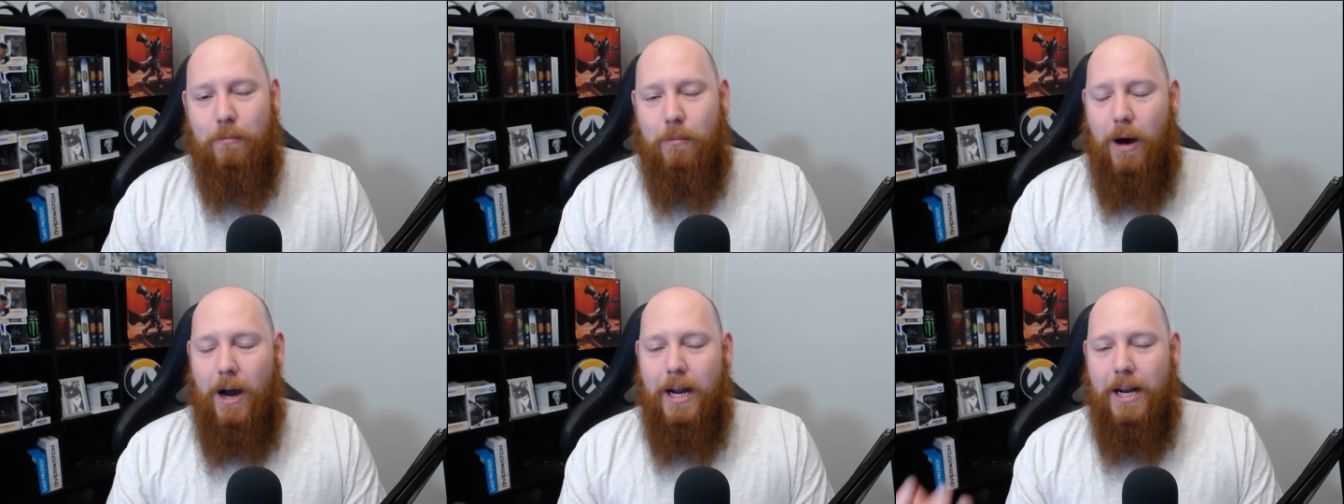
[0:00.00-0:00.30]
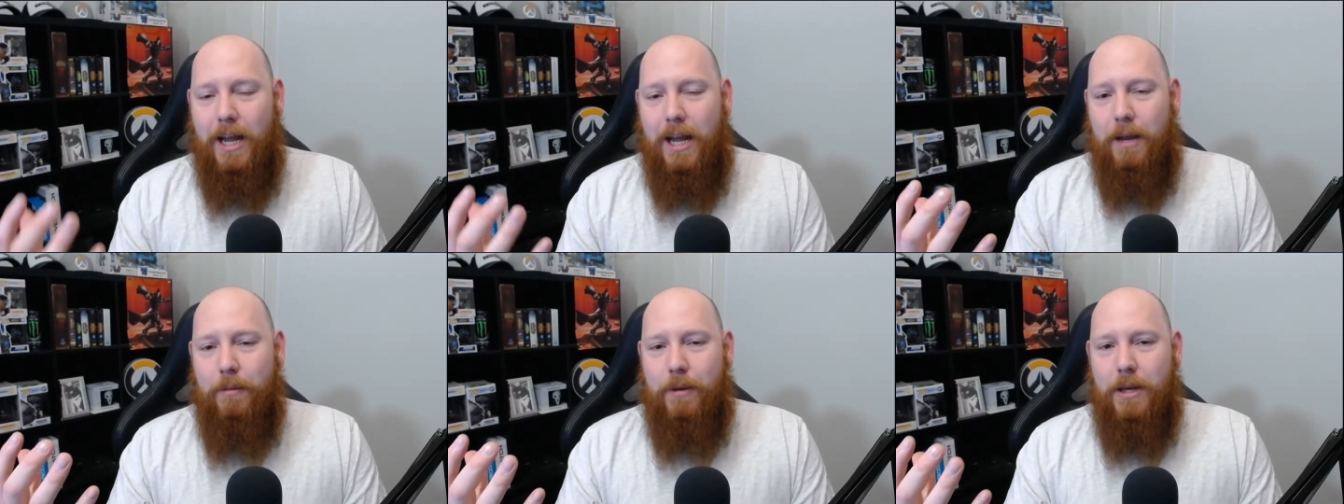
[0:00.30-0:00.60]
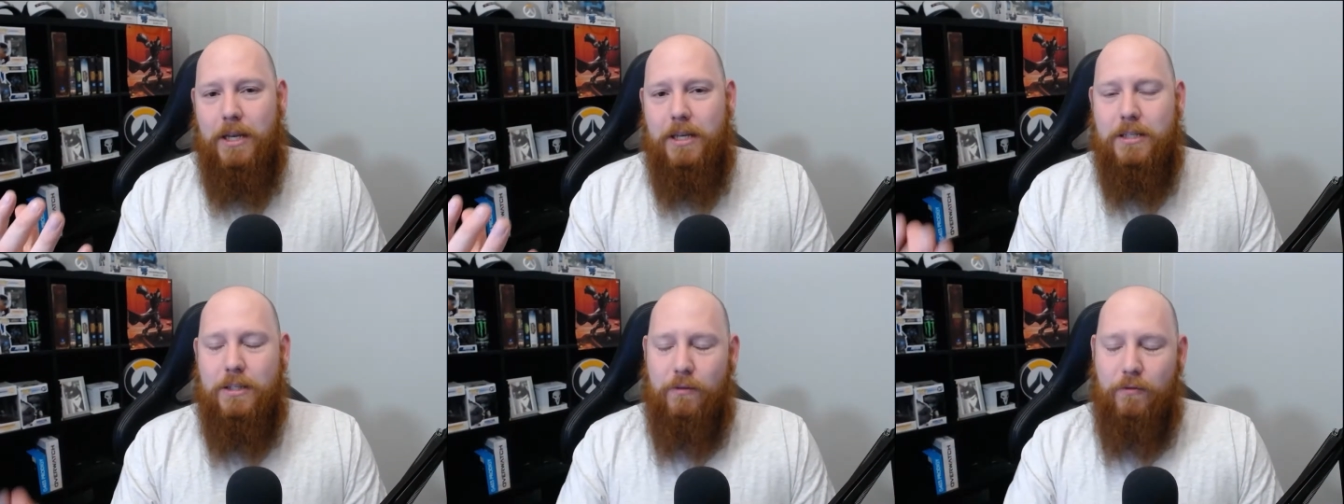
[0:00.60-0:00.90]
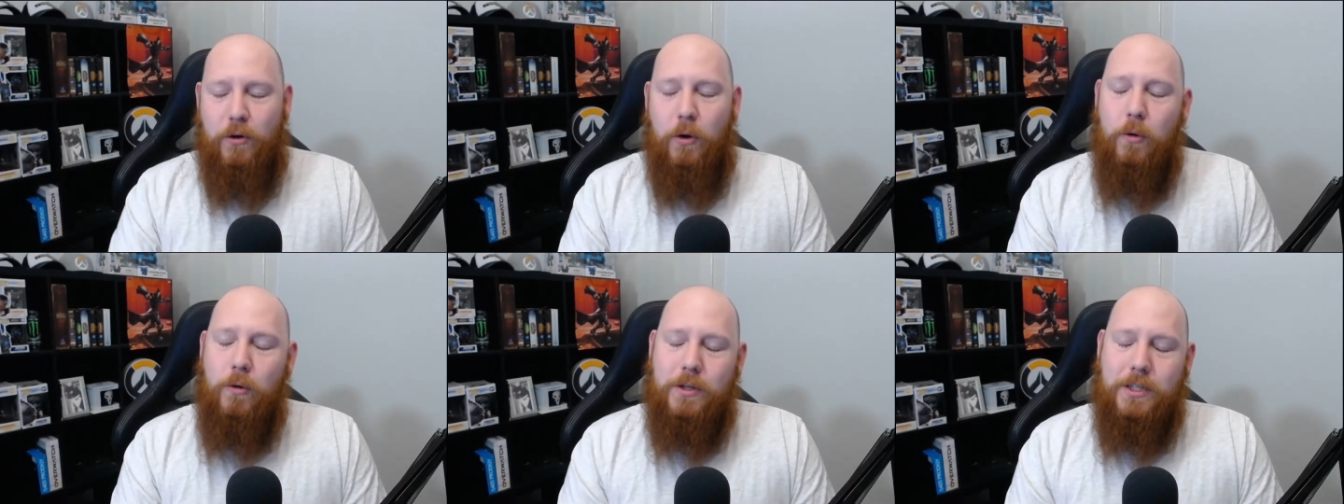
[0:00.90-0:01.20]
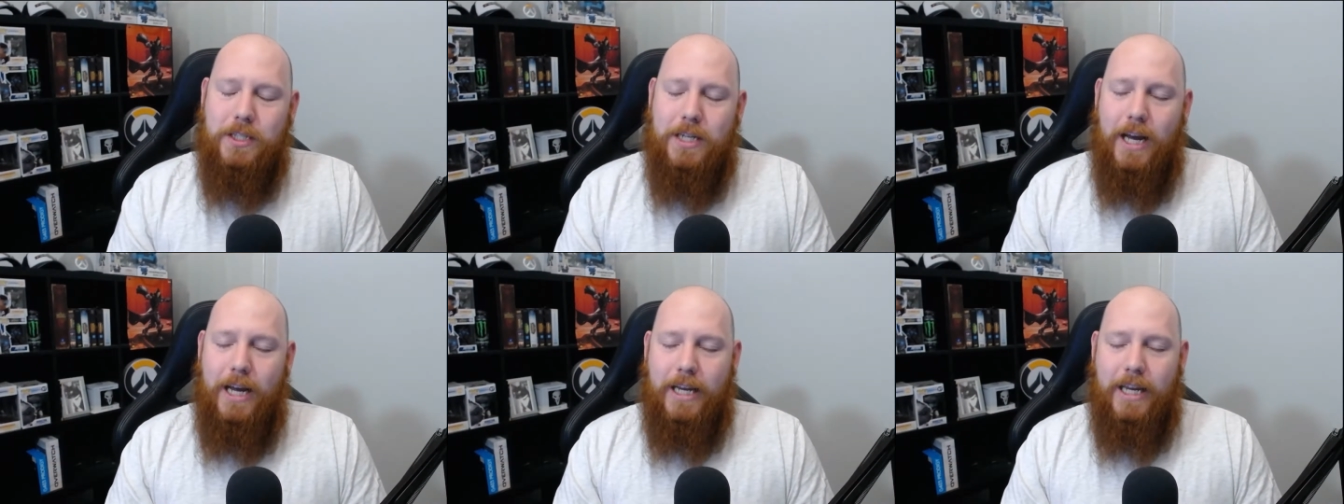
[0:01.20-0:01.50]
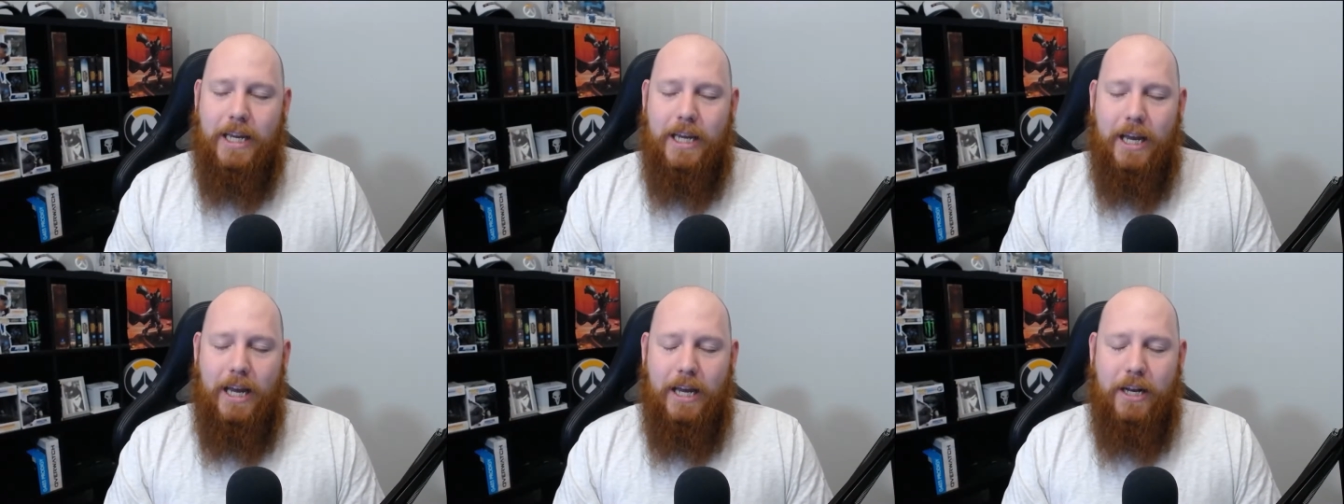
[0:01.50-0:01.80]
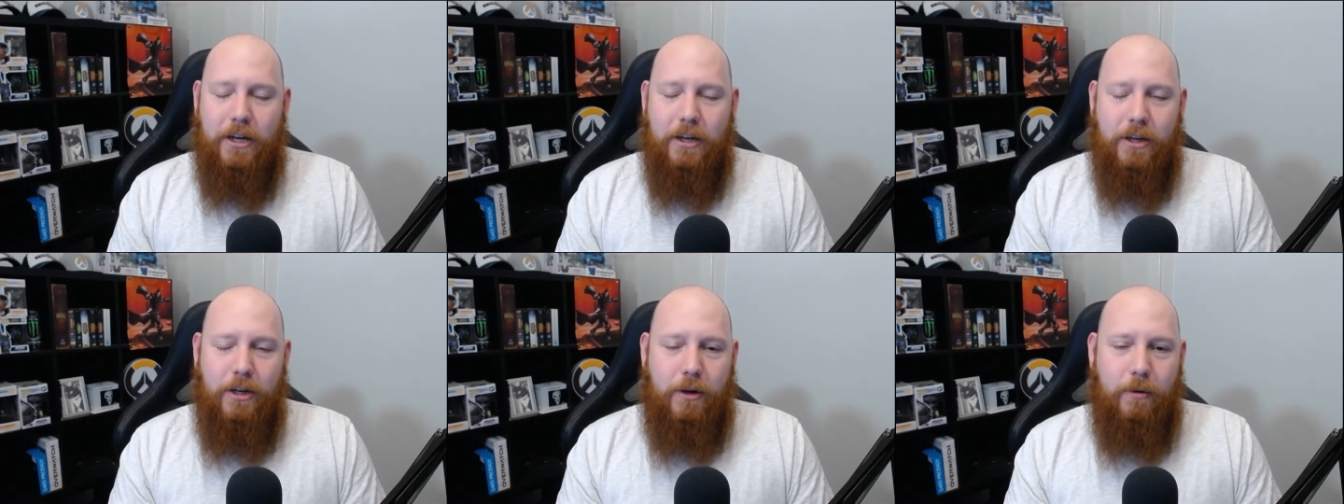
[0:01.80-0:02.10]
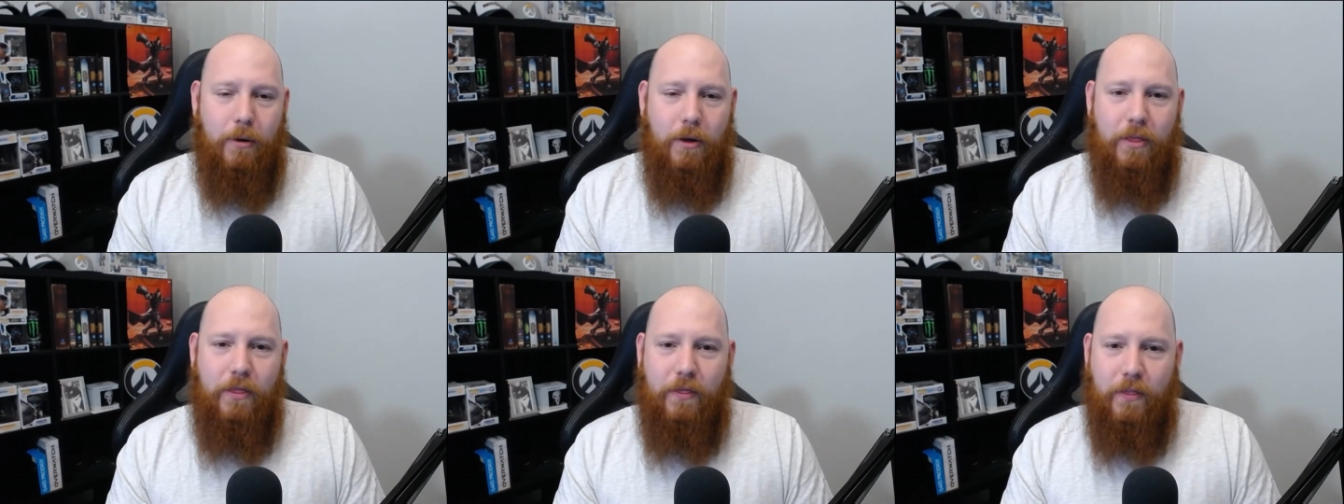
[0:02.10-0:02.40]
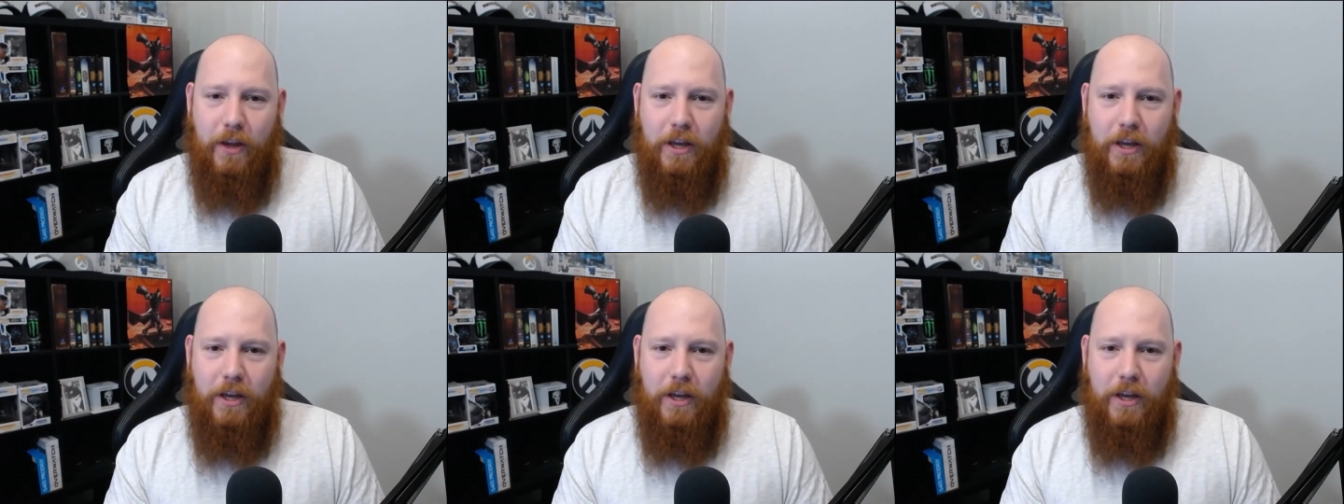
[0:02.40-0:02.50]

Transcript: My name is of course Daki and you know what,